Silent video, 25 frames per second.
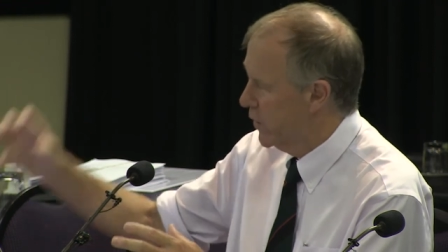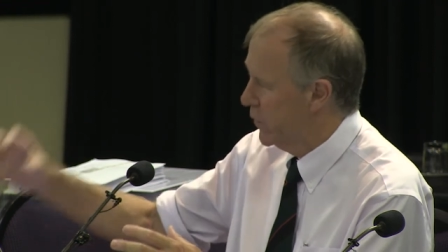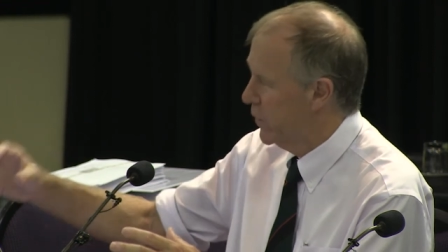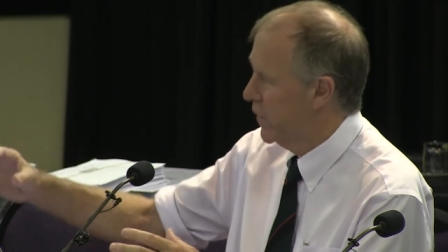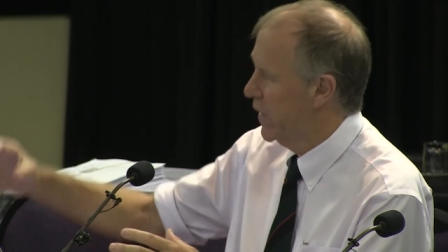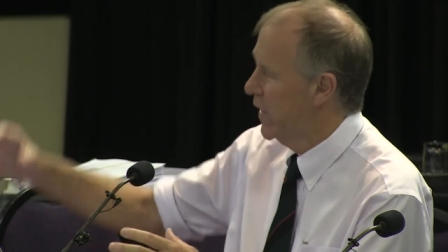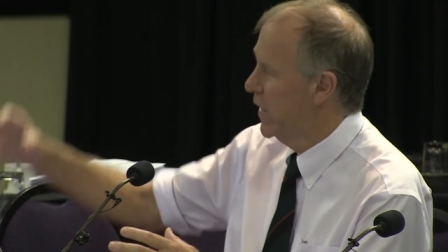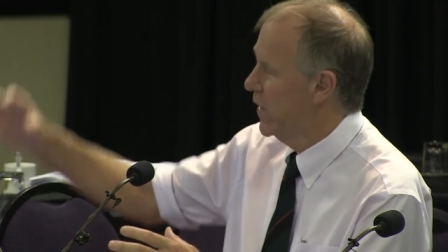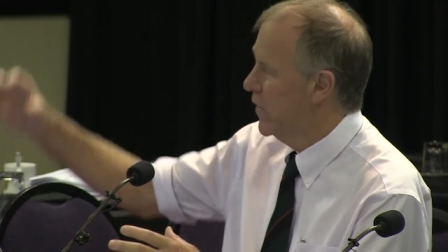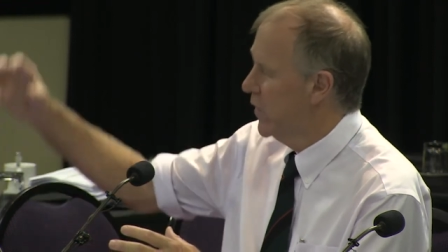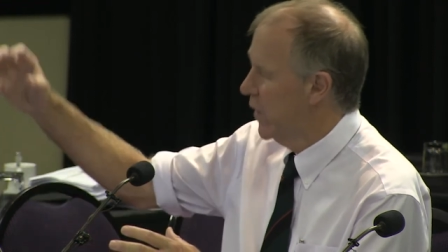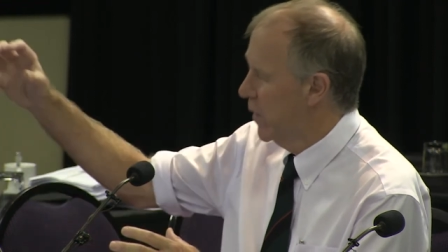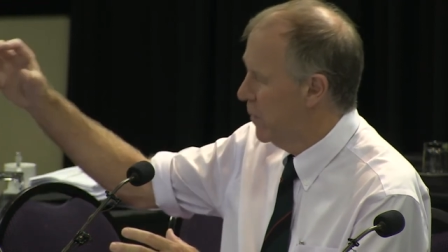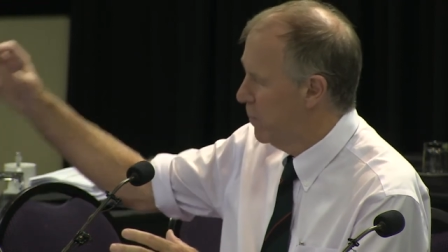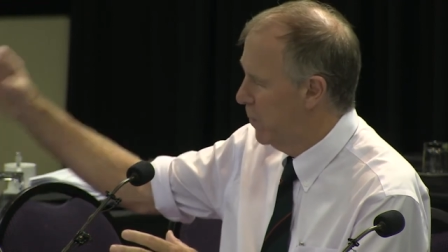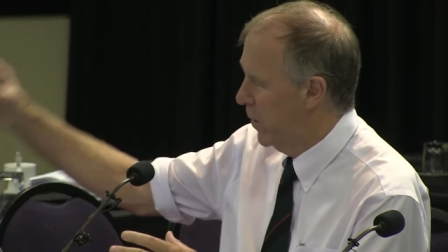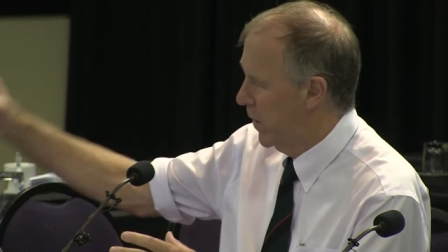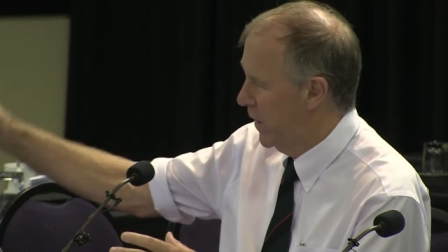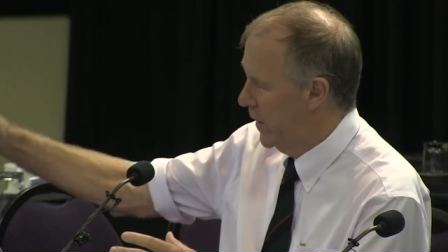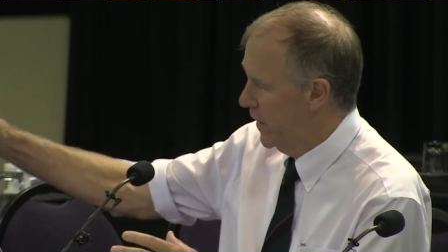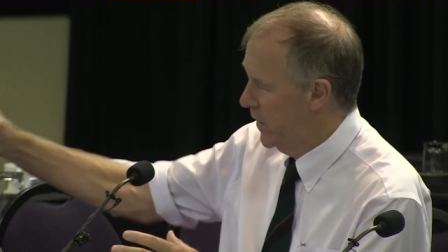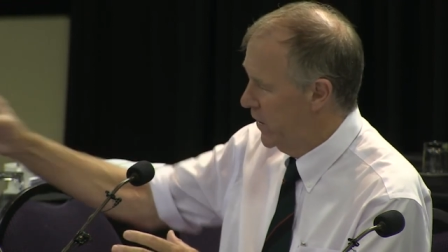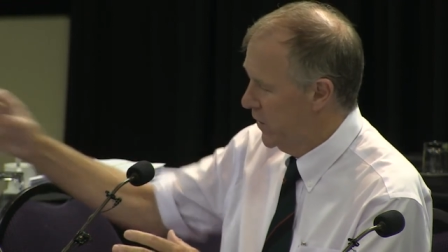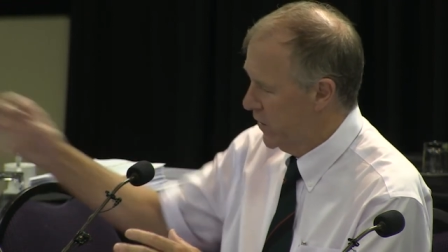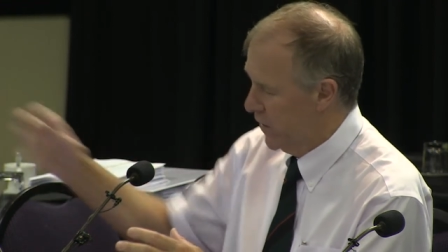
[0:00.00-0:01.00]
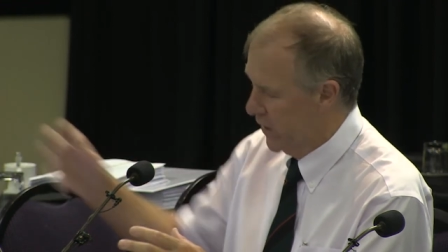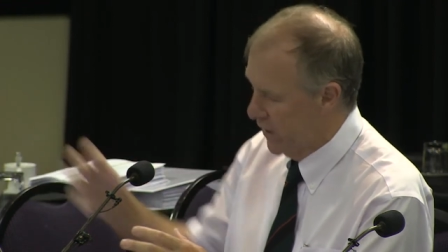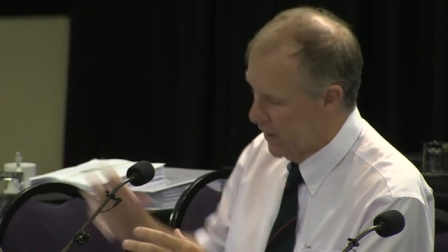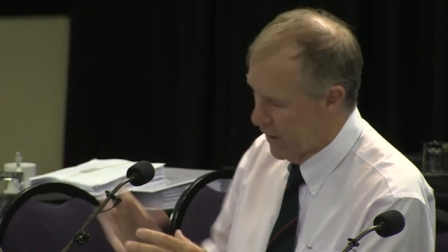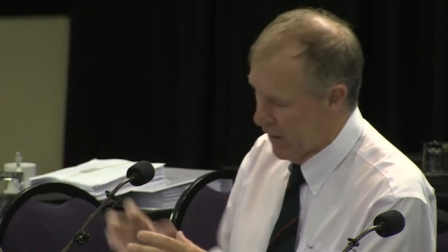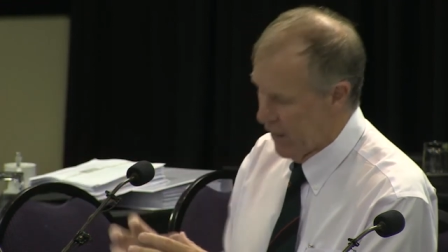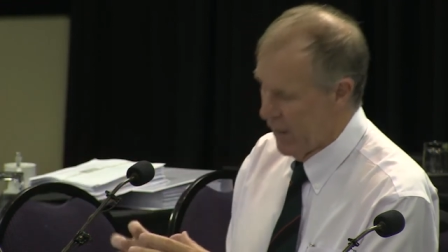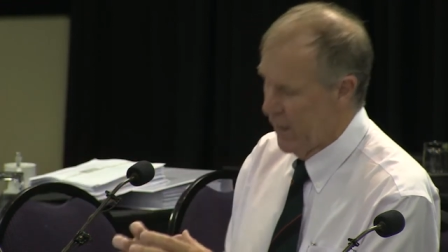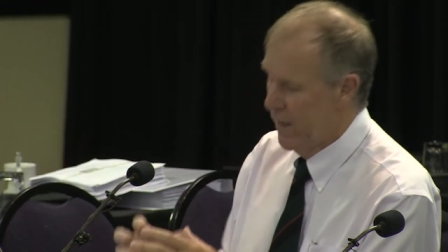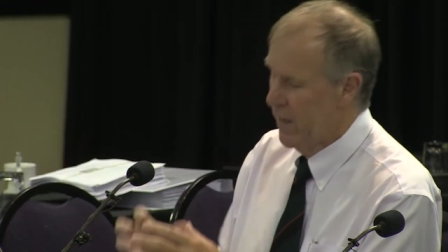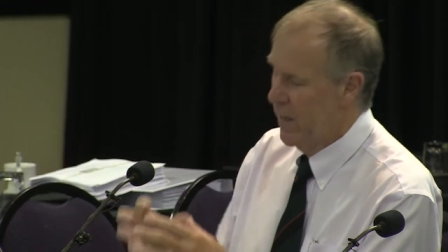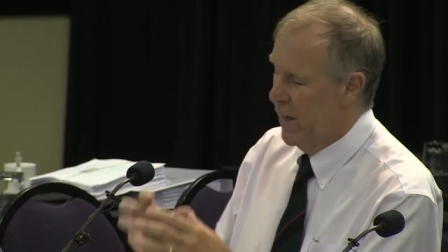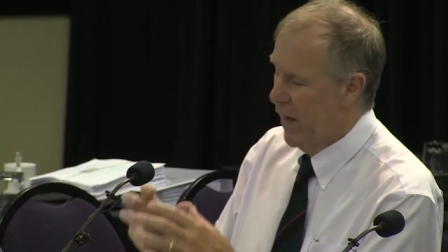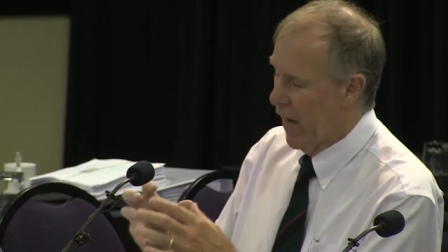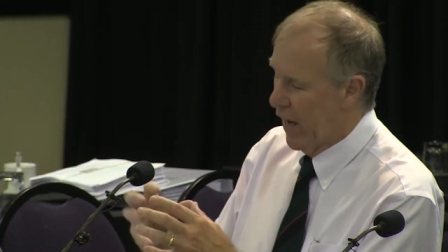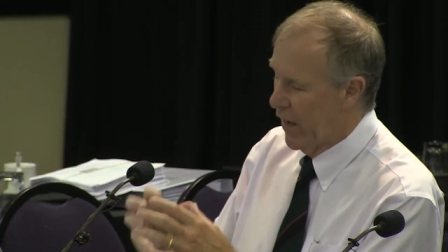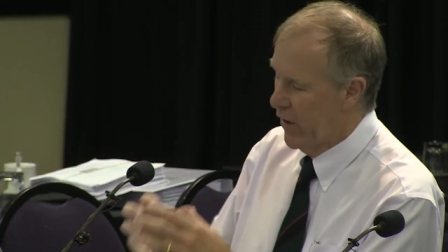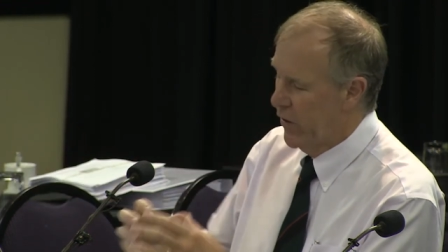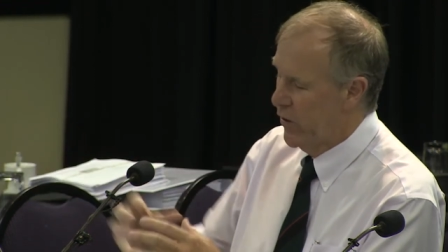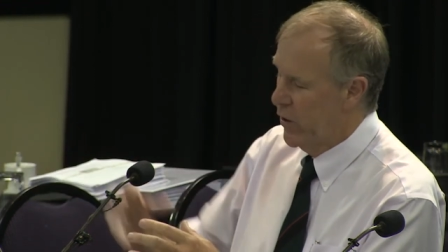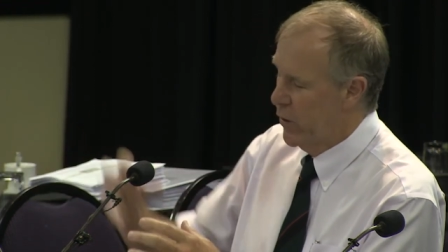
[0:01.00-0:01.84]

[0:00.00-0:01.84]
of ketone bodies and